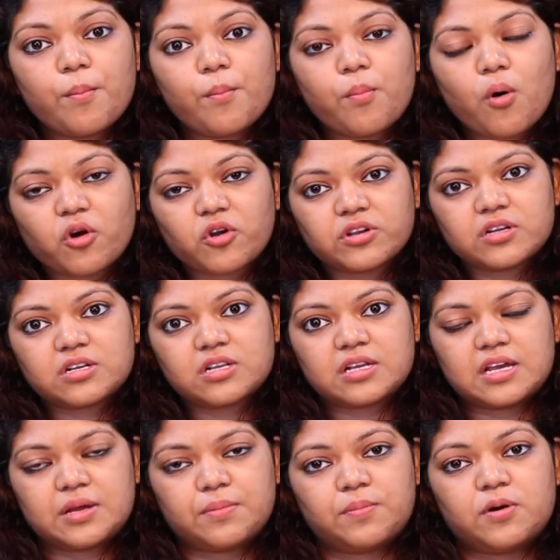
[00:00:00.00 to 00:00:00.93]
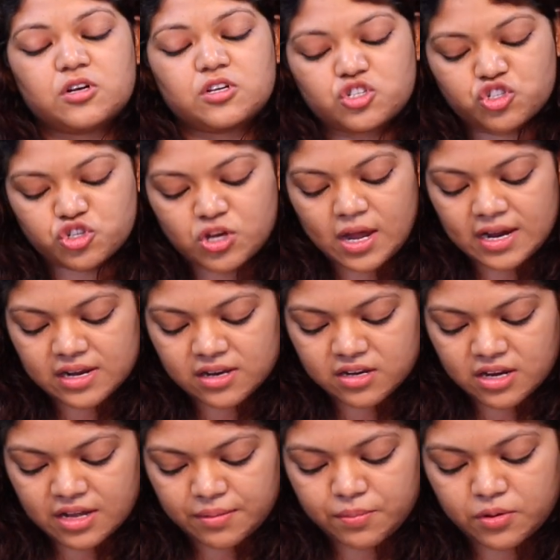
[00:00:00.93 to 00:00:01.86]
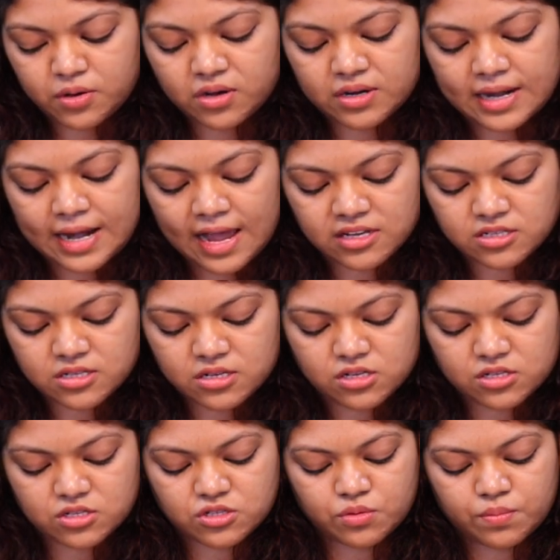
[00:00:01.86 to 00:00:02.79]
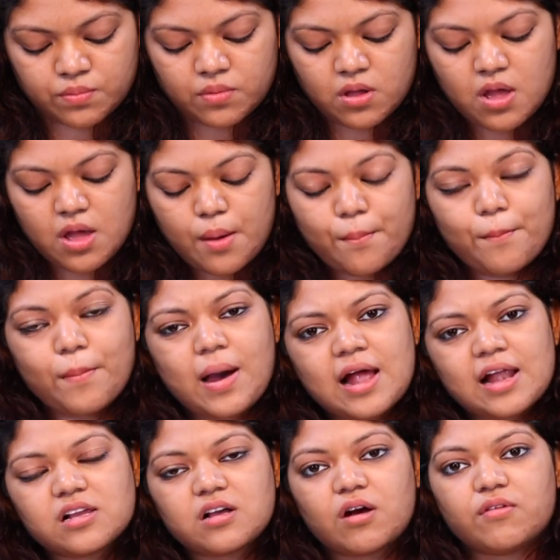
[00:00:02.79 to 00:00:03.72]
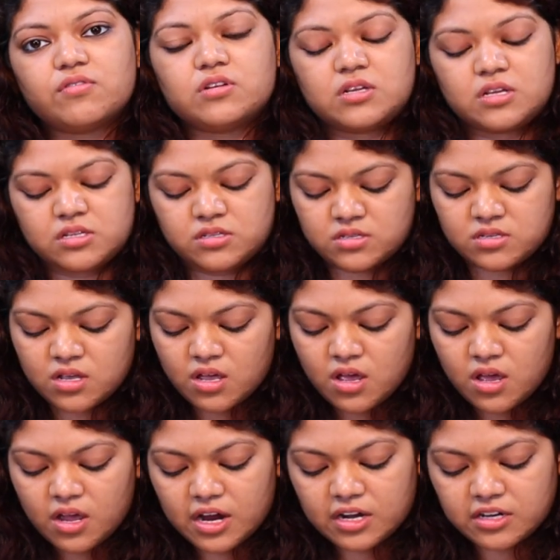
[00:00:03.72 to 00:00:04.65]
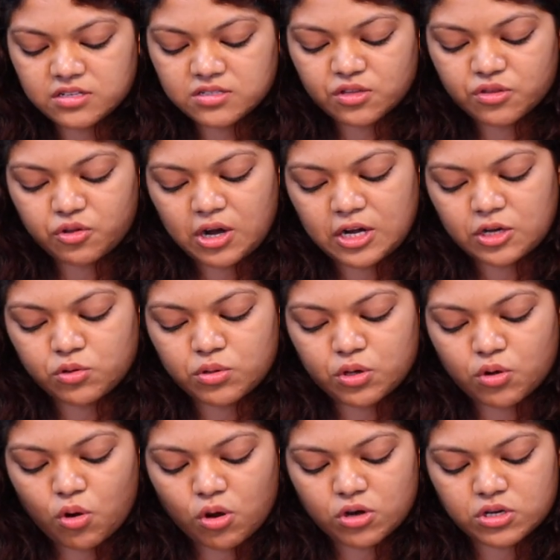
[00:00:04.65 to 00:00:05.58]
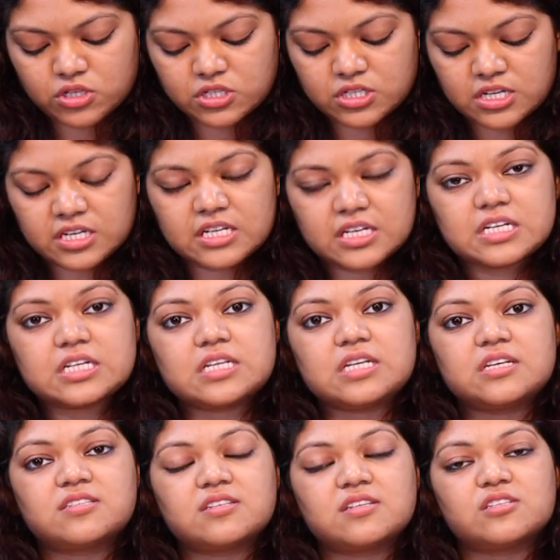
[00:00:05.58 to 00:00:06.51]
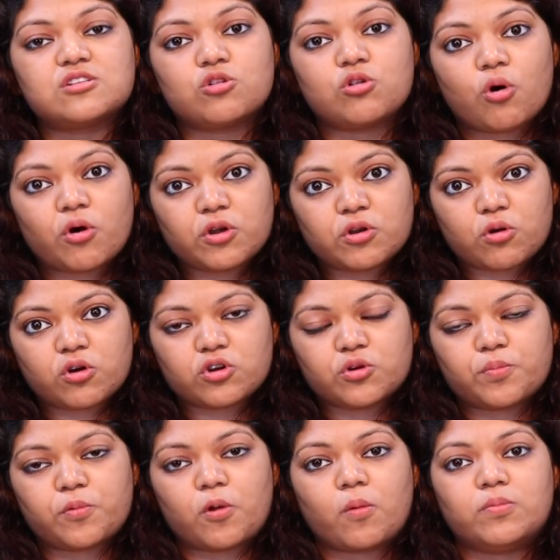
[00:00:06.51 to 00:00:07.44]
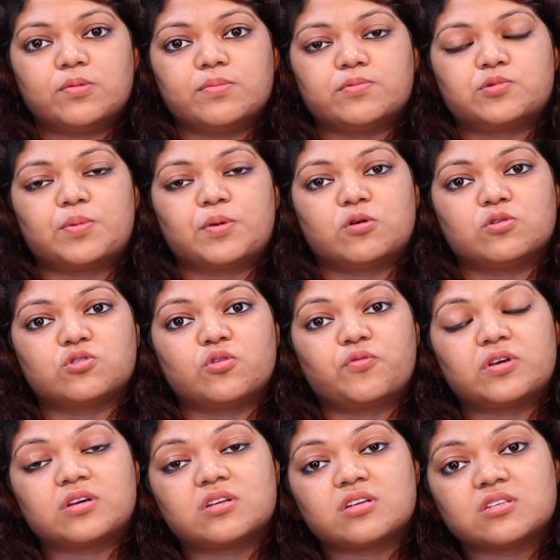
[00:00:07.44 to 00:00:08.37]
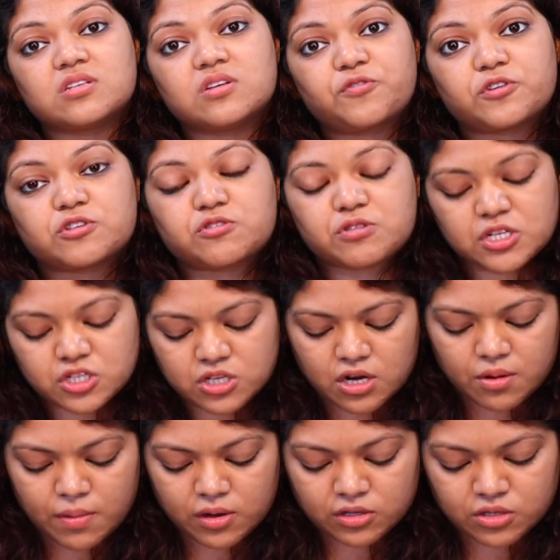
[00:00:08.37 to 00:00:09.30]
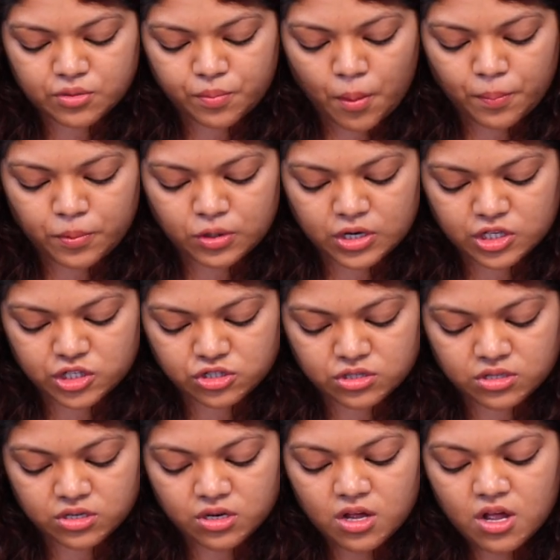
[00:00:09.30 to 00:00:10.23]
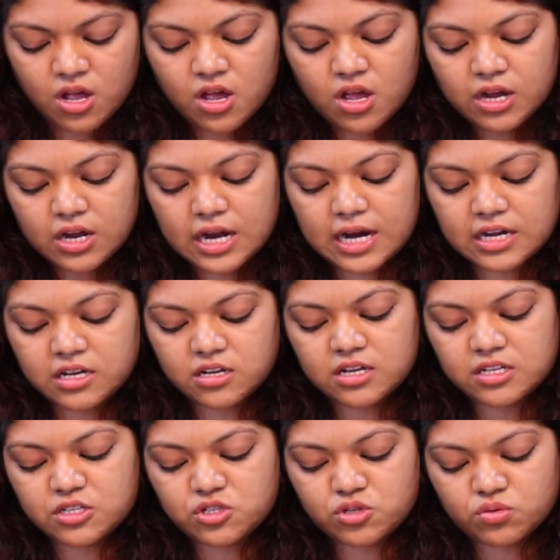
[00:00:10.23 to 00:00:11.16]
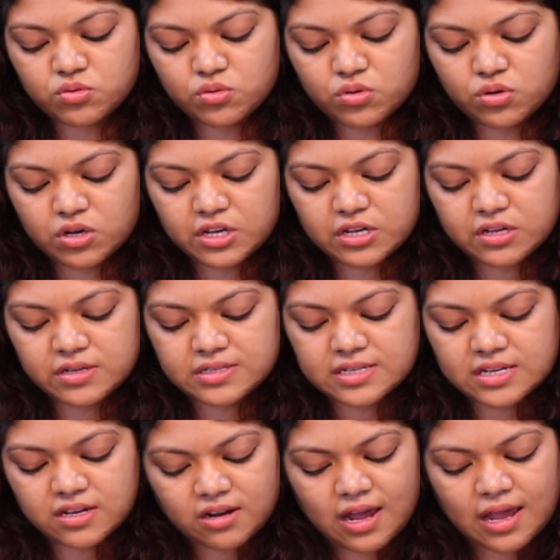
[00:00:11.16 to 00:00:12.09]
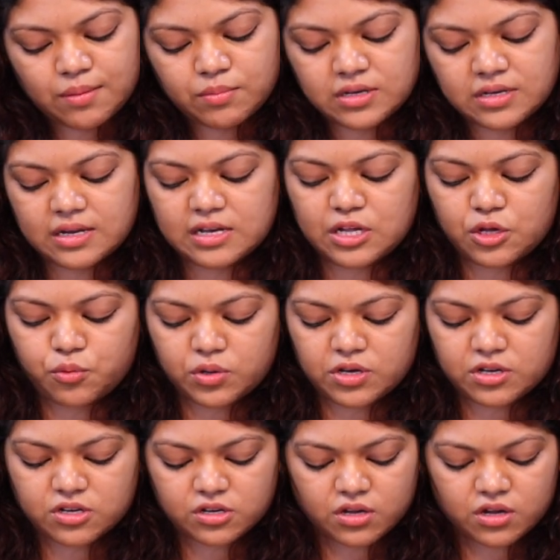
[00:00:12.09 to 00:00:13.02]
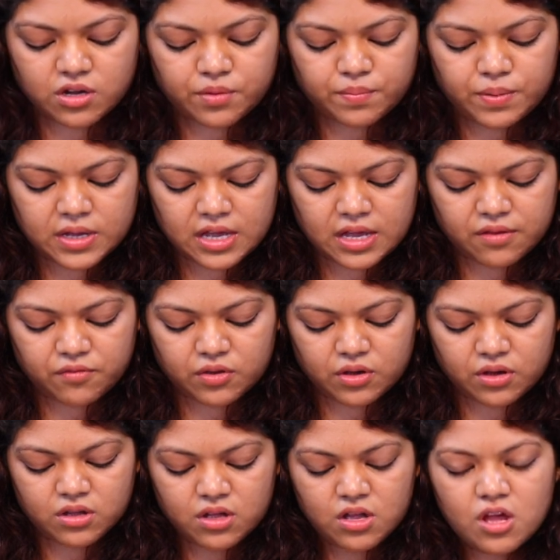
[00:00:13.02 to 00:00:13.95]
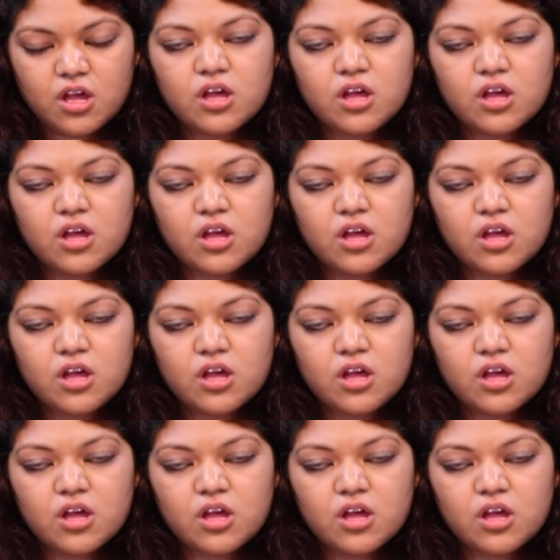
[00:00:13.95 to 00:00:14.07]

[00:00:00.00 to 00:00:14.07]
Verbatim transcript: bonded labor, child labor, naxalism, malgovernance. It is a threat to ecology. It increases law and order problems because of increasing frustration among the population. It leads to increasing crime and delinquent uh, behavior.